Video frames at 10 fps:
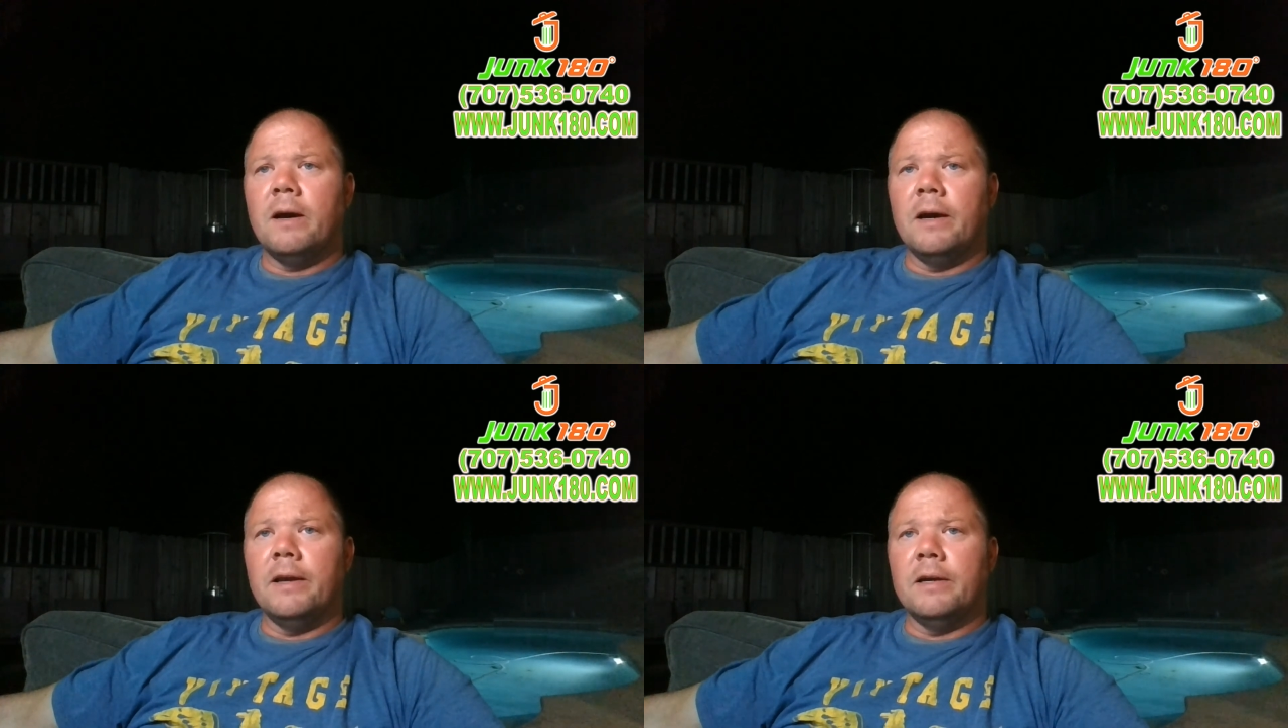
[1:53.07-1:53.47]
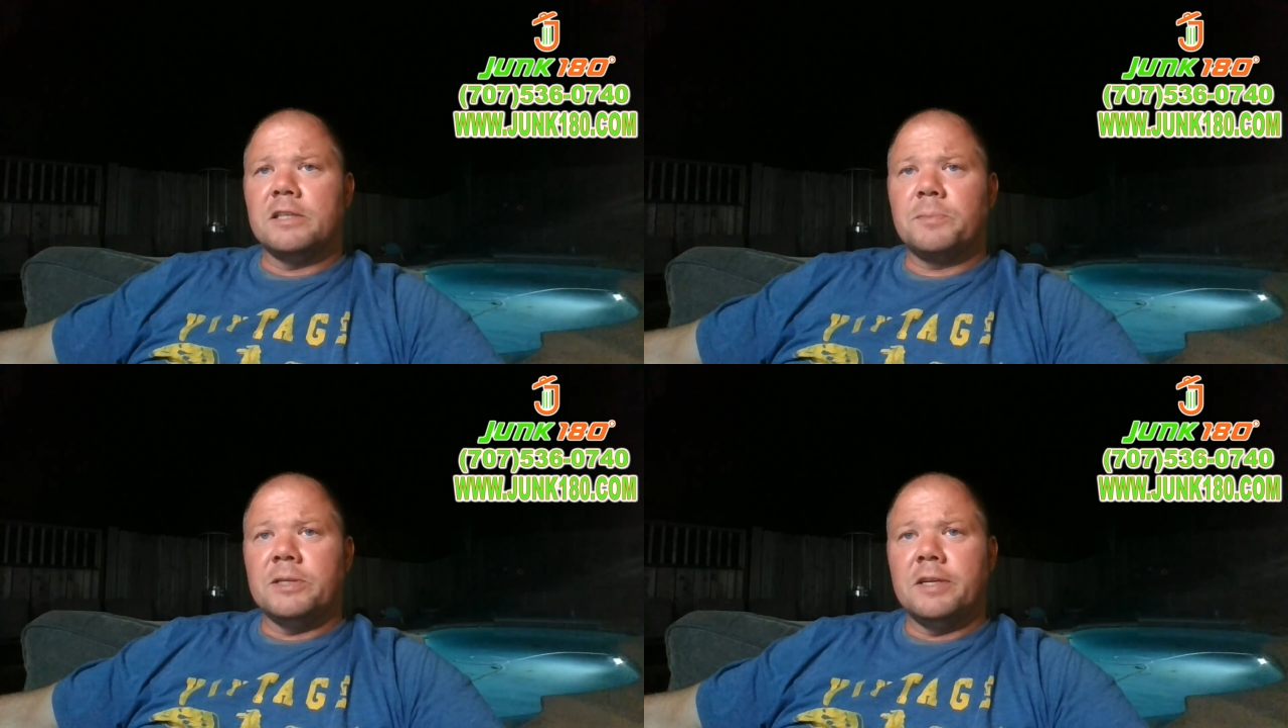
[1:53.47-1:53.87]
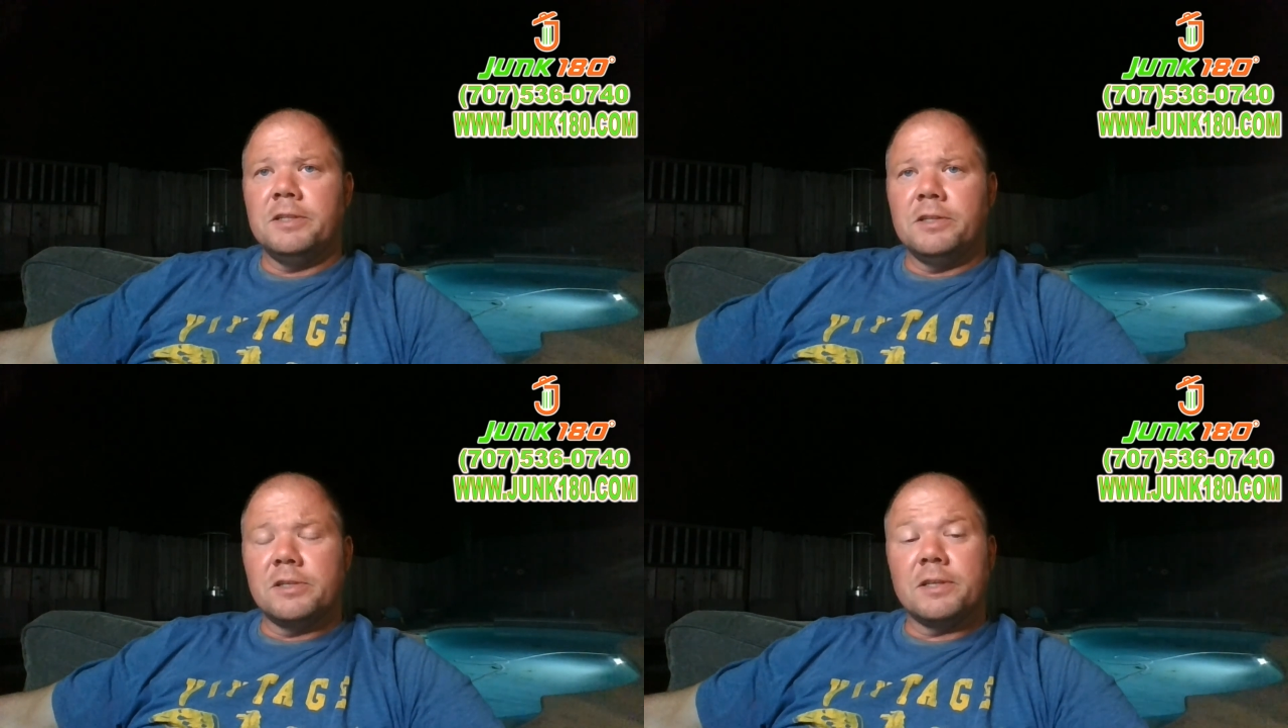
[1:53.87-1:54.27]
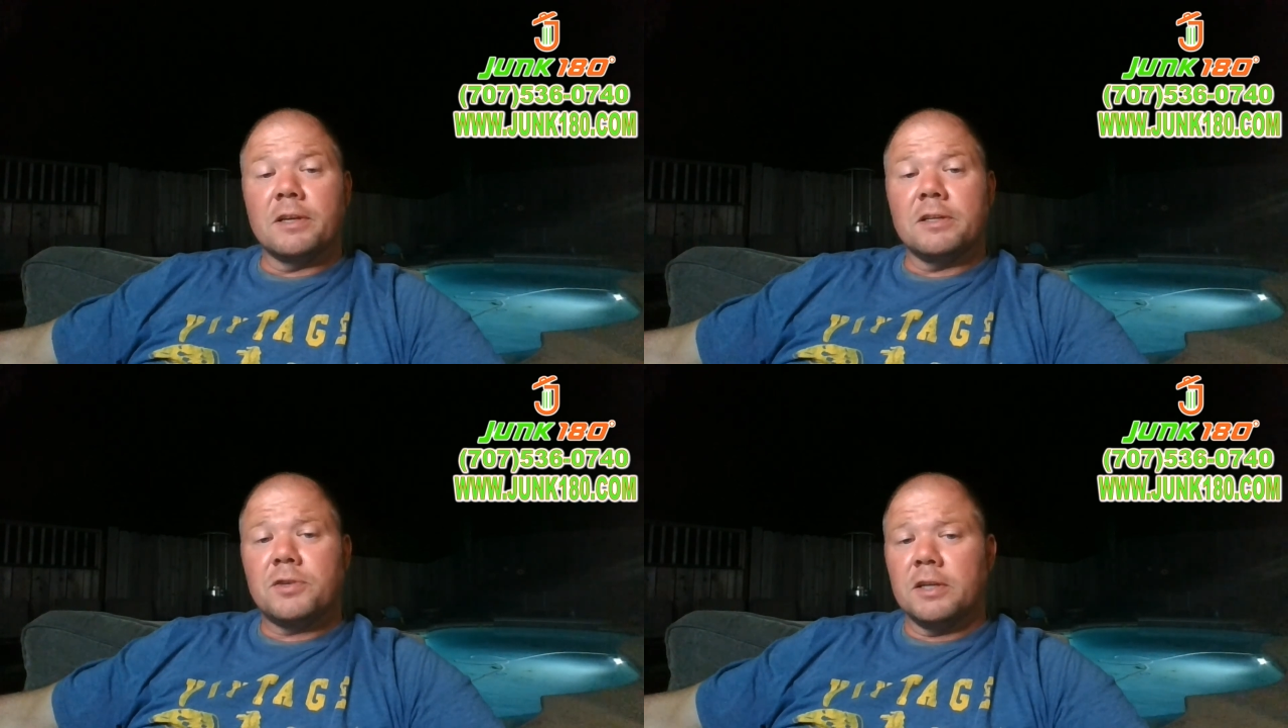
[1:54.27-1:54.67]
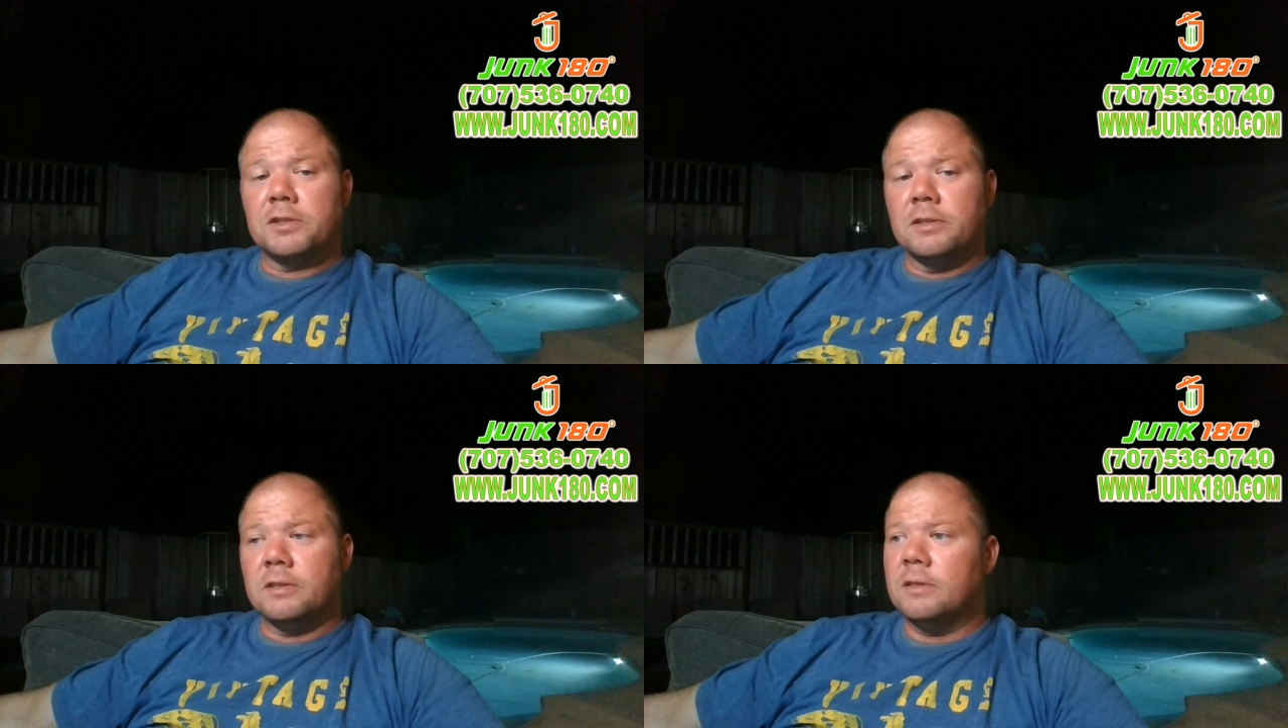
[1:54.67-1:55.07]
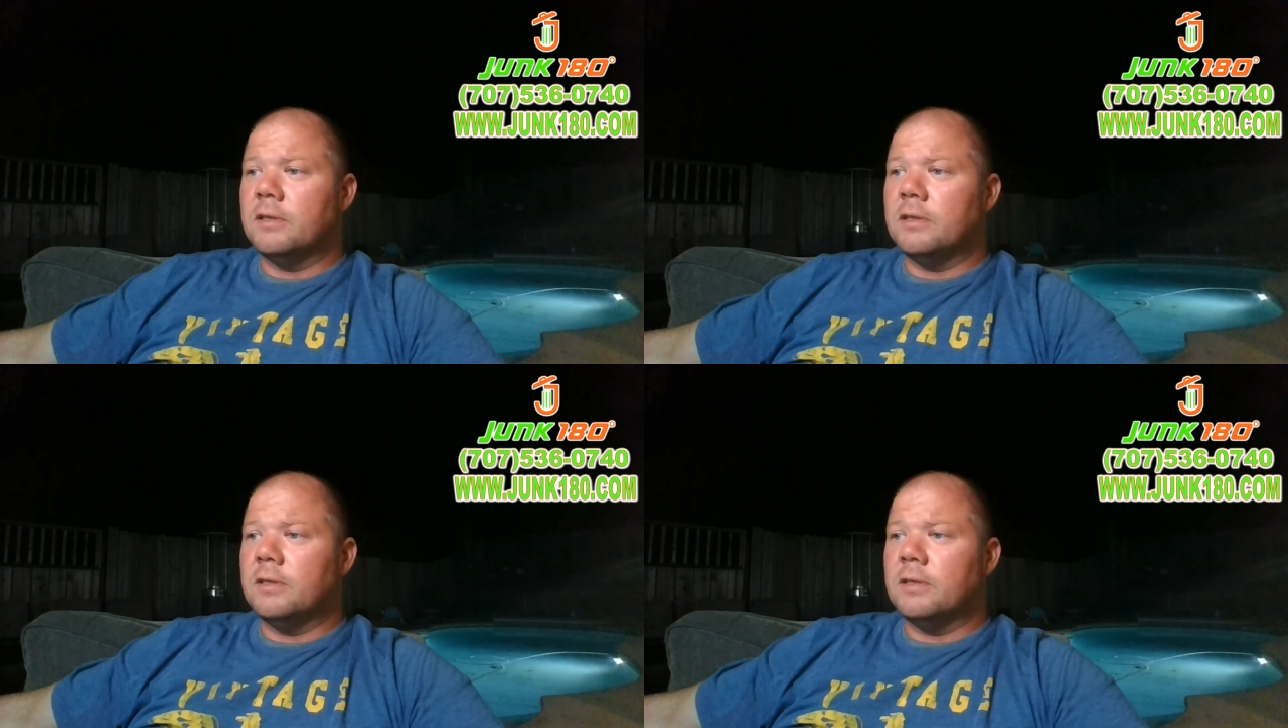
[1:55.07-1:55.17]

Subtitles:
I spent 10 years in construction.